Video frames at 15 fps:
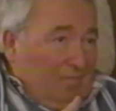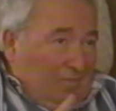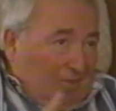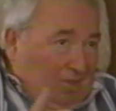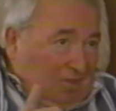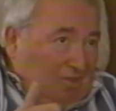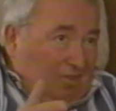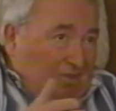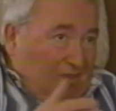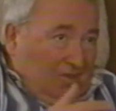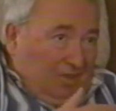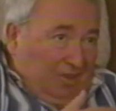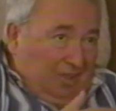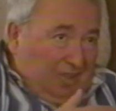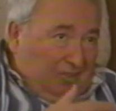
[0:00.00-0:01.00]

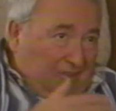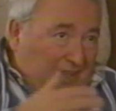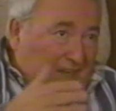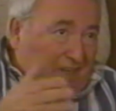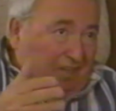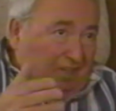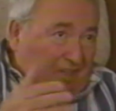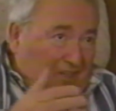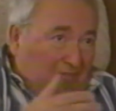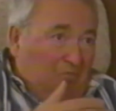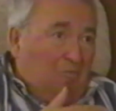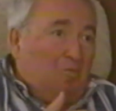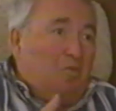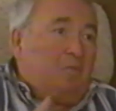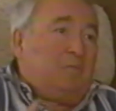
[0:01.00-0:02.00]
All these kind of things, we
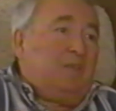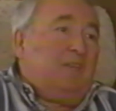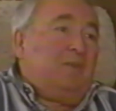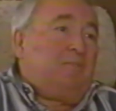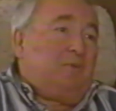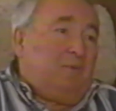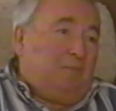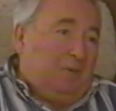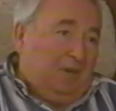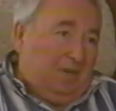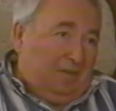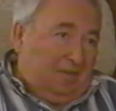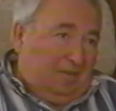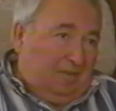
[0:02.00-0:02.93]
were being prepared.